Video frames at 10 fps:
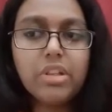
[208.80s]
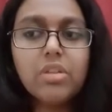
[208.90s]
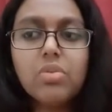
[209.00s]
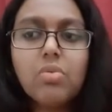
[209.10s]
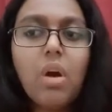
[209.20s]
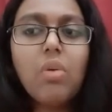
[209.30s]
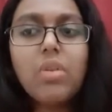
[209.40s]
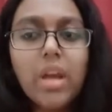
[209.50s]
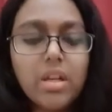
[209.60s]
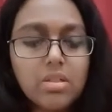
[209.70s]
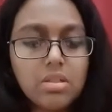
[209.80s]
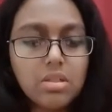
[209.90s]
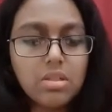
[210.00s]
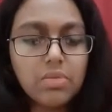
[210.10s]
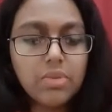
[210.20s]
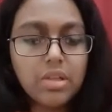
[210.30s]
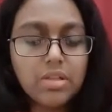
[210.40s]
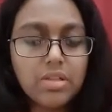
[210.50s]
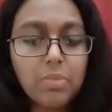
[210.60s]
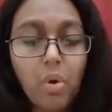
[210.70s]
throughout, and it is
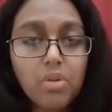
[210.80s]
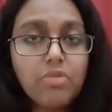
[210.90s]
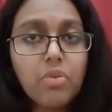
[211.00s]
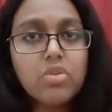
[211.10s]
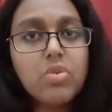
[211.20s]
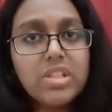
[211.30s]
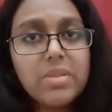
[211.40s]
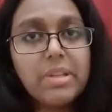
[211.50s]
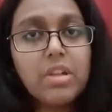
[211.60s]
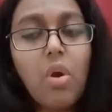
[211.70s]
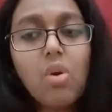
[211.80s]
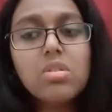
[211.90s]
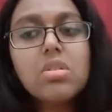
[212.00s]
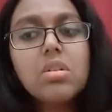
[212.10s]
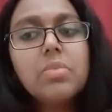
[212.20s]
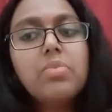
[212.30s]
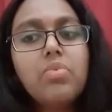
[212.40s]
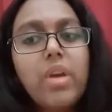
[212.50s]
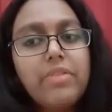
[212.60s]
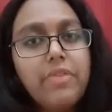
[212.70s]
important for us to estimate the long-term
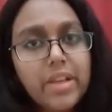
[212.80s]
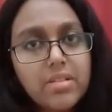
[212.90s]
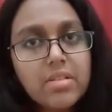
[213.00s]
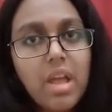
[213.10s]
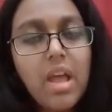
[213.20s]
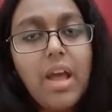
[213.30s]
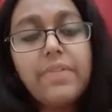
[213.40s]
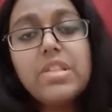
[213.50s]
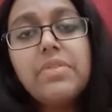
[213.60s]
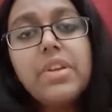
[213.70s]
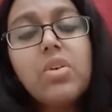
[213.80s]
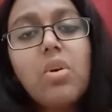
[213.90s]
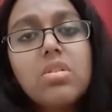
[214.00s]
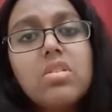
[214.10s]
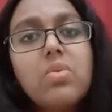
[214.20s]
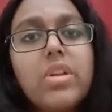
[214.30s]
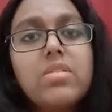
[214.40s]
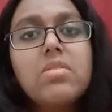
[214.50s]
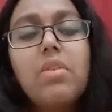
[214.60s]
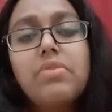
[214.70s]
effects and the severe
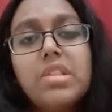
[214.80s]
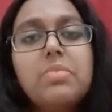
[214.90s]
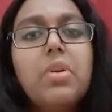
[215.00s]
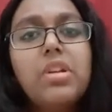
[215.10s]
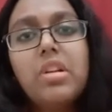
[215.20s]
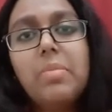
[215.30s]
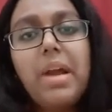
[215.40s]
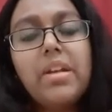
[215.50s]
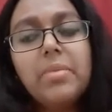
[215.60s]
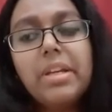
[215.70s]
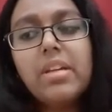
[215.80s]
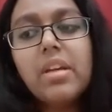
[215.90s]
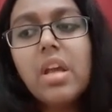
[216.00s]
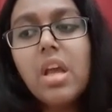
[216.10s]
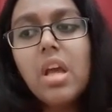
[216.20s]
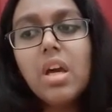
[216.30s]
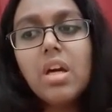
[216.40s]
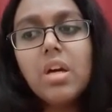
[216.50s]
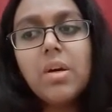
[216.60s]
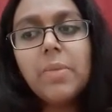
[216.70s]
consequences of this particular pandemic.
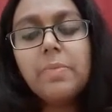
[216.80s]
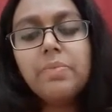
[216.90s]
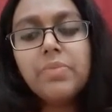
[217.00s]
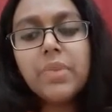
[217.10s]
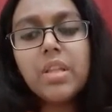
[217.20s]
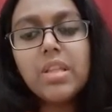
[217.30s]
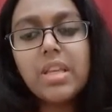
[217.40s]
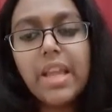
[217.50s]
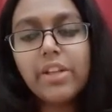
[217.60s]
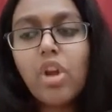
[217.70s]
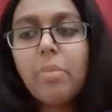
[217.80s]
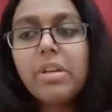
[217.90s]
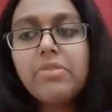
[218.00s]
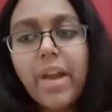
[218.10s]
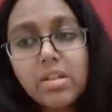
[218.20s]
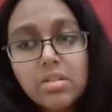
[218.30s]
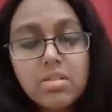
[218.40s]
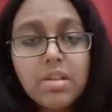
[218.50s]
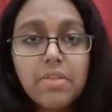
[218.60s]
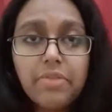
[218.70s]
The economic factors
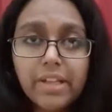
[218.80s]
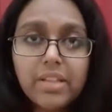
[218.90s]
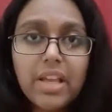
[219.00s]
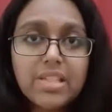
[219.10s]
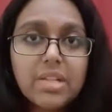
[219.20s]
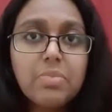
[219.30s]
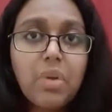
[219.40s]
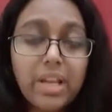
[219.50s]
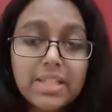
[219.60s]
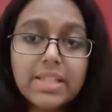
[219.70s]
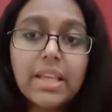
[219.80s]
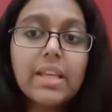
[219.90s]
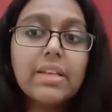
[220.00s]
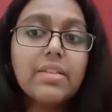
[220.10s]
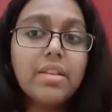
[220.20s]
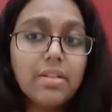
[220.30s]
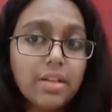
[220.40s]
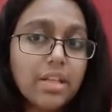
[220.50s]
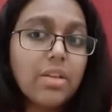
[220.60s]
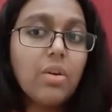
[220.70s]
that affect the asset pricing
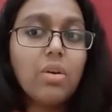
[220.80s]
theory,